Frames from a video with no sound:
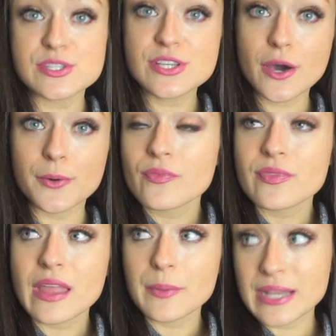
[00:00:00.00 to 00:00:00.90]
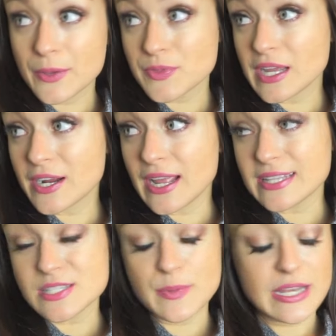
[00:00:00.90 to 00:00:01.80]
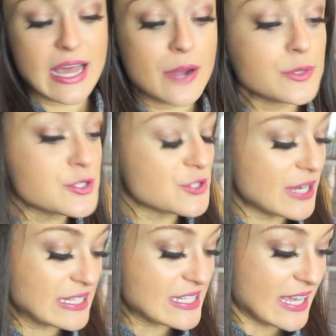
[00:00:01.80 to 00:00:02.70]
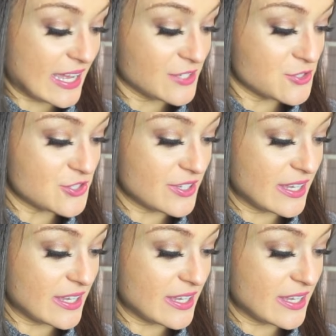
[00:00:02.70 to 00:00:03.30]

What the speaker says: So they went out there and spent hours trying to catch